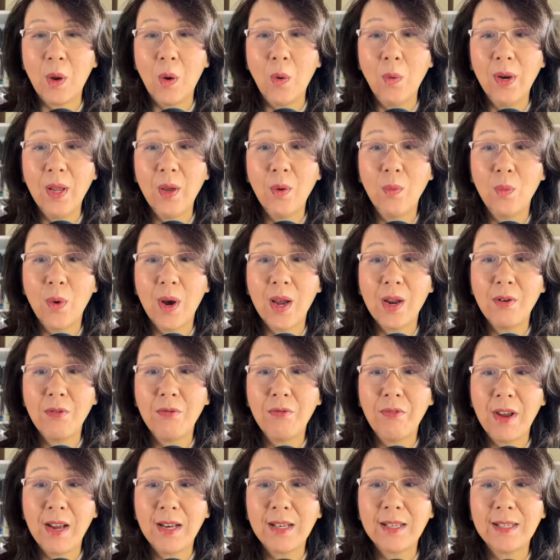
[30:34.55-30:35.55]
only
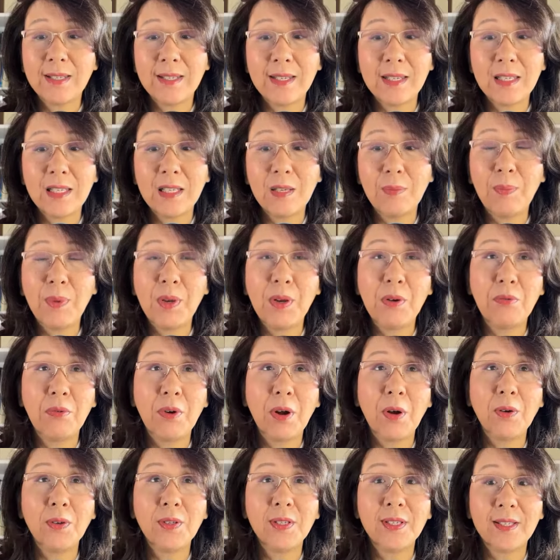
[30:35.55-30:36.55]
one red CCP
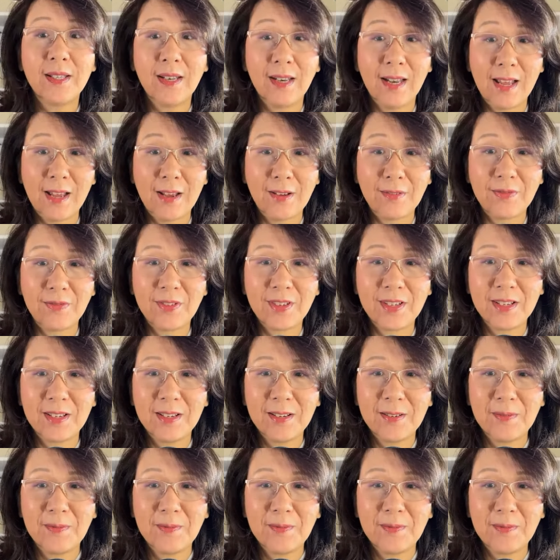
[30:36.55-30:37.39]
rose left.